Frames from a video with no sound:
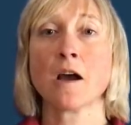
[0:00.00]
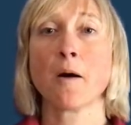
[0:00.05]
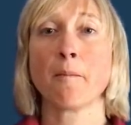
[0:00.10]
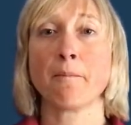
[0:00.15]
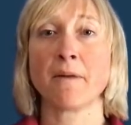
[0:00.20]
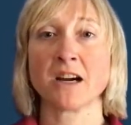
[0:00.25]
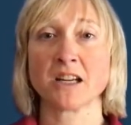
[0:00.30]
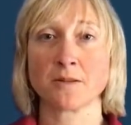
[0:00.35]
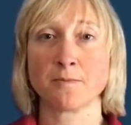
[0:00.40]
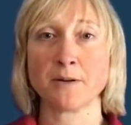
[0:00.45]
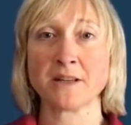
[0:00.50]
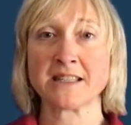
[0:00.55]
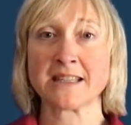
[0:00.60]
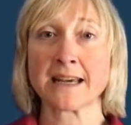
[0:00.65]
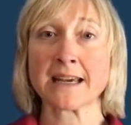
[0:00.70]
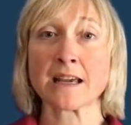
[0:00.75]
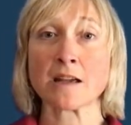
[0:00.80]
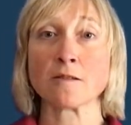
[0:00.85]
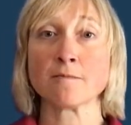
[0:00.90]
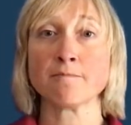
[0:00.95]
might be
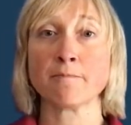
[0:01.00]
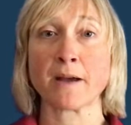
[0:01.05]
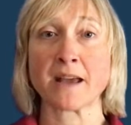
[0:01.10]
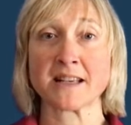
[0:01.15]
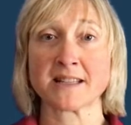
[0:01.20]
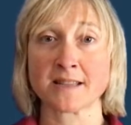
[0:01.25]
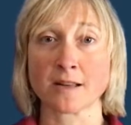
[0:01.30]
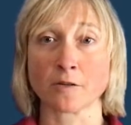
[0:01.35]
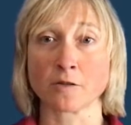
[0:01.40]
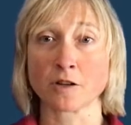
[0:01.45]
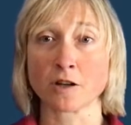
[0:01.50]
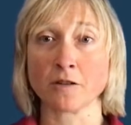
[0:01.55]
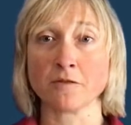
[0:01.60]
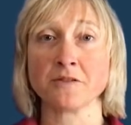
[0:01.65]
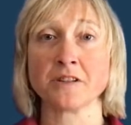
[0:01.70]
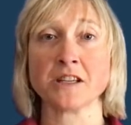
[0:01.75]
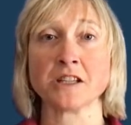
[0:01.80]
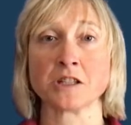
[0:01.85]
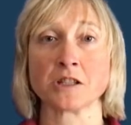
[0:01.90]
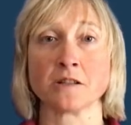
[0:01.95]
taken based on
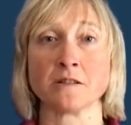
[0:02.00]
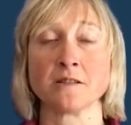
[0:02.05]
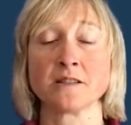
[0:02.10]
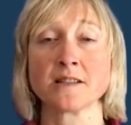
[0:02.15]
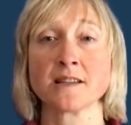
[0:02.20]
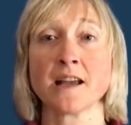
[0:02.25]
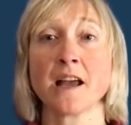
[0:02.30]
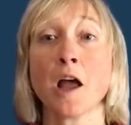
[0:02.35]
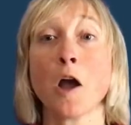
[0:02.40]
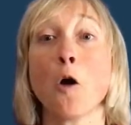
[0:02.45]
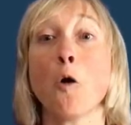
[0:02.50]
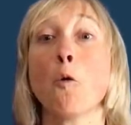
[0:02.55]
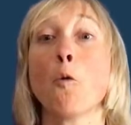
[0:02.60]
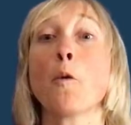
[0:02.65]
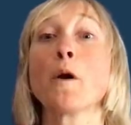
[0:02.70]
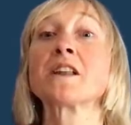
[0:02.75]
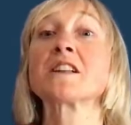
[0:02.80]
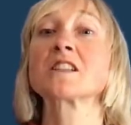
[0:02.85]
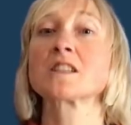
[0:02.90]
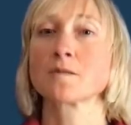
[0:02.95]
conditions,
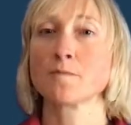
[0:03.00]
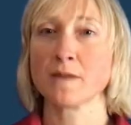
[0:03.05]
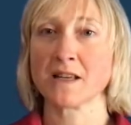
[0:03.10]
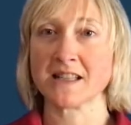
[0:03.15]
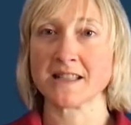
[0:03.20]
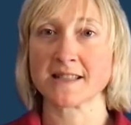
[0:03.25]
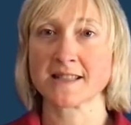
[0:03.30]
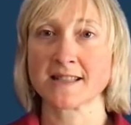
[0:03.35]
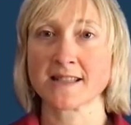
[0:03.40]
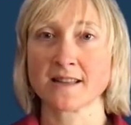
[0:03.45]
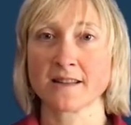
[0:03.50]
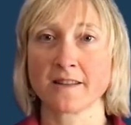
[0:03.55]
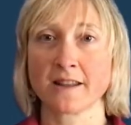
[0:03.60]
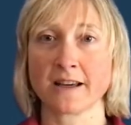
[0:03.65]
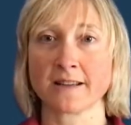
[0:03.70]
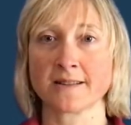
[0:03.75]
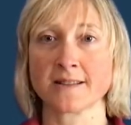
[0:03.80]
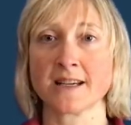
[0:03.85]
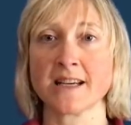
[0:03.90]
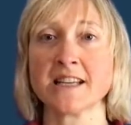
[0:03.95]
which means
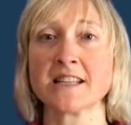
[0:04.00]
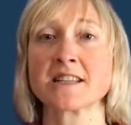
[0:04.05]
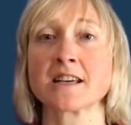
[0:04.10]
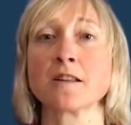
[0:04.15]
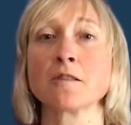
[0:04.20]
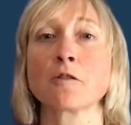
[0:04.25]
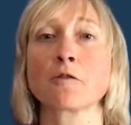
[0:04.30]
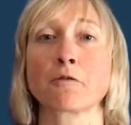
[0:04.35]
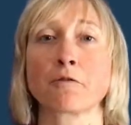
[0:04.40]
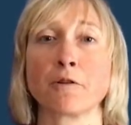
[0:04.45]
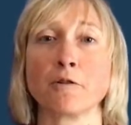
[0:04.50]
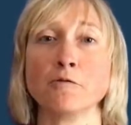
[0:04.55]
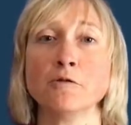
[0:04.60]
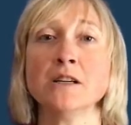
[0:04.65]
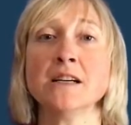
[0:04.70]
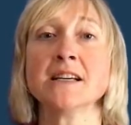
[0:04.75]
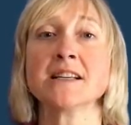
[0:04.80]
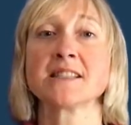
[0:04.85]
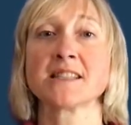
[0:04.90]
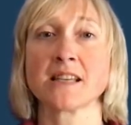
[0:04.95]
that it can throw
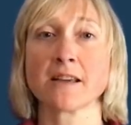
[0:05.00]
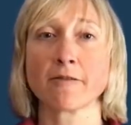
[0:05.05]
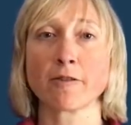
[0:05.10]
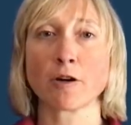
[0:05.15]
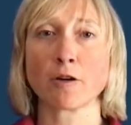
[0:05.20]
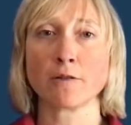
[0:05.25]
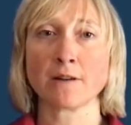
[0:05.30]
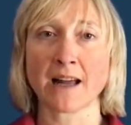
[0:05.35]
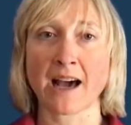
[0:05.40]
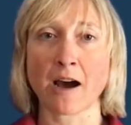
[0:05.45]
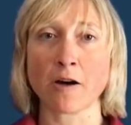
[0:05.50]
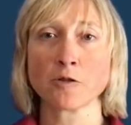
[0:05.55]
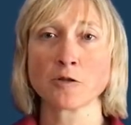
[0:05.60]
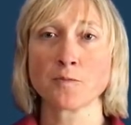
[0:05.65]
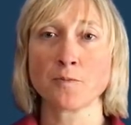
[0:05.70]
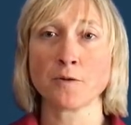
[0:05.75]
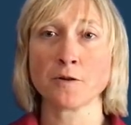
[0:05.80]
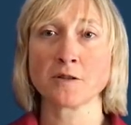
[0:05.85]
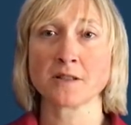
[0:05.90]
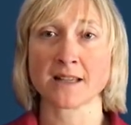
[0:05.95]
several
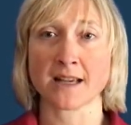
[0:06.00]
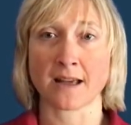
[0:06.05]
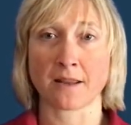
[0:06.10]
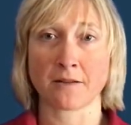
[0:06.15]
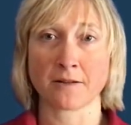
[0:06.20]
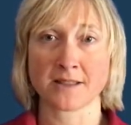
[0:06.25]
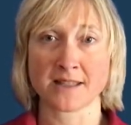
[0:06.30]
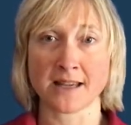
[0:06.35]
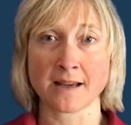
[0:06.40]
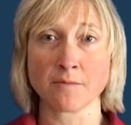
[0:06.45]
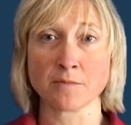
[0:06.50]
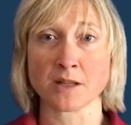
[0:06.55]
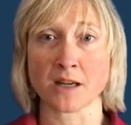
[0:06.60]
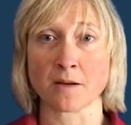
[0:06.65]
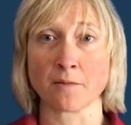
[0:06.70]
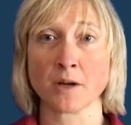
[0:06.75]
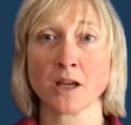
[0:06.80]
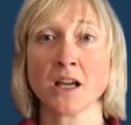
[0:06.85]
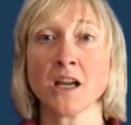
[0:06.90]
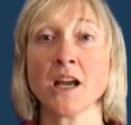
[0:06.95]
outputs at the same
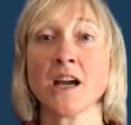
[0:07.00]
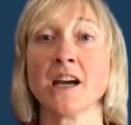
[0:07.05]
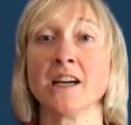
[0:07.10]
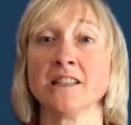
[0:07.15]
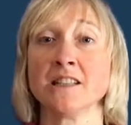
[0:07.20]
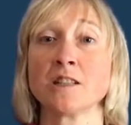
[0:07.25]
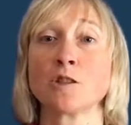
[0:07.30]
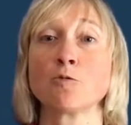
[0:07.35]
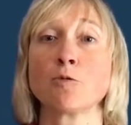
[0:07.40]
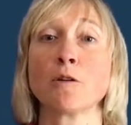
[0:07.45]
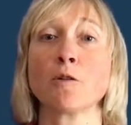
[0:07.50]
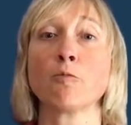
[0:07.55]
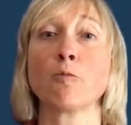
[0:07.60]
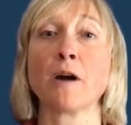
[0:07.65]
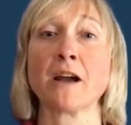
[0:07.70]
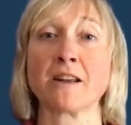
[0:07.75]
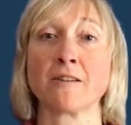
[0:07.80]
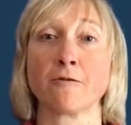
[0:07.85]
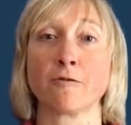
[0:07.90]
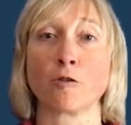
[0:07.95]
time and it will
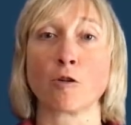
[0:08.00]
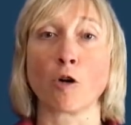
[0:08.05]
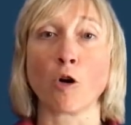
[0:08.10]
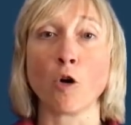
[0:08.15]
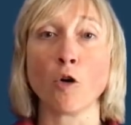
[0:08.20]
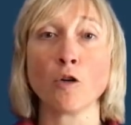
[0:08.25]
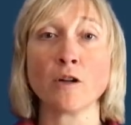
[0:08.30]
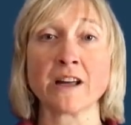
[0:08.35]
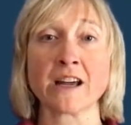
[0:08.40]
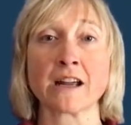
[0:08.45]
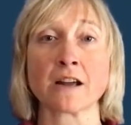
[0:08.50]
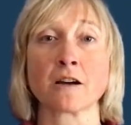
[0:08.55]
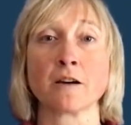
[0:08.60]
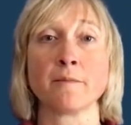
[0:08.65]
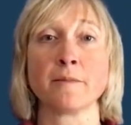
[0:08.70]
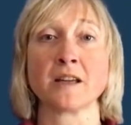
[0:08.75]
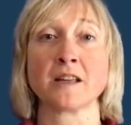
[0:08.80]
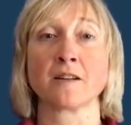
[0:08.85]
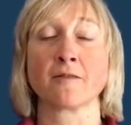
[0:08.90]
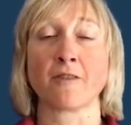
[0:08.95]
wait for all
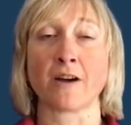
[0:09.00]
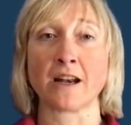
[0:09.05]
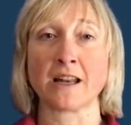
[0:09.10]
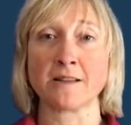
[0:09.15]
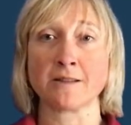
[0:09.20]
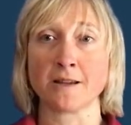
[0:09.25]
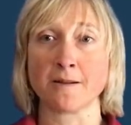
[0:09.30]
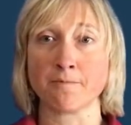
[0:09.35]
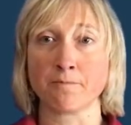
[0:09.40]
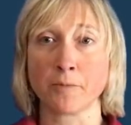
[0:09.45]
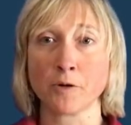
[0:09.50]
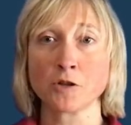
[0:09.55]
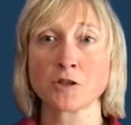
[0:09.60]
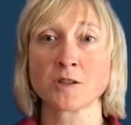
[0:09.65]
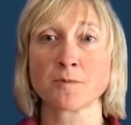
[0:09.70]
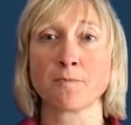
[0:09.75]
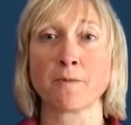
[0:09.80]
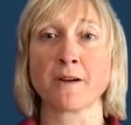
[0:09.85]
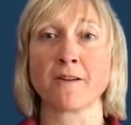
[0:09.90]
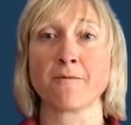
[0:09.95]
incoming valid
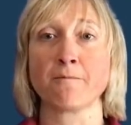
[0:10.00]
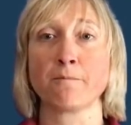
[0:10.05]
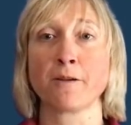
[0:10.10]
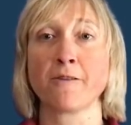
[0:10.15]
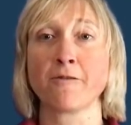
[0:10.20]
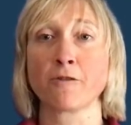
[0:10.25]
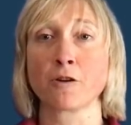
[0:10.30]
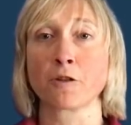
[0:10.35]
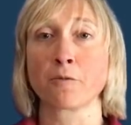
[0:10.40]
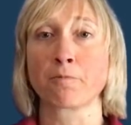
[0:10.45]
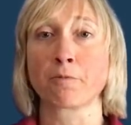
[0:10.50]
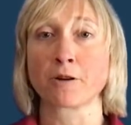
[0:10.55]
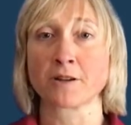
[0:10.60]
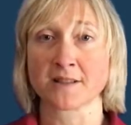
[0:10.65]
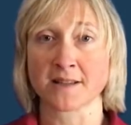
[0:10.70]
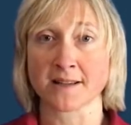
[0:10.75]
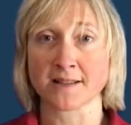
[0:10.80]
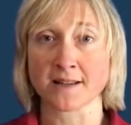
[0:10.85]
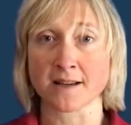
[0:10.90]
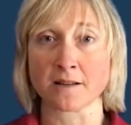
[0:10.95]
inputs before the
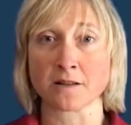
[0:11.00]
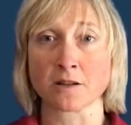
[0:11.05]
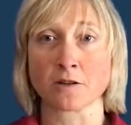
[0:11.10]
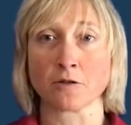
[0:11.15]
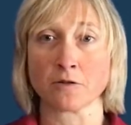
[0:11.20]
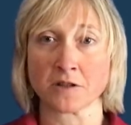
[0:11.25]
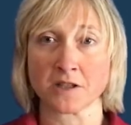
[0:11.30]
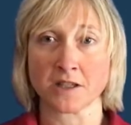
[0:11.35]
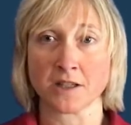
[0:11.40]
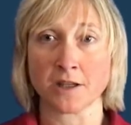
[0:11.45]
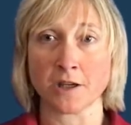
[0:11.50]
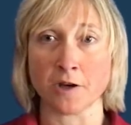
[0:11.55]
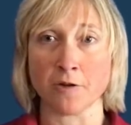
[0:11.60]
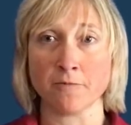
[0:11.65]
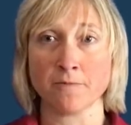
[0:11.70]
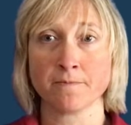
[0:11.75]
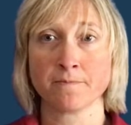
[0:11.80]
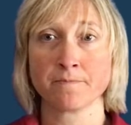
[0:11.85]
process can continue.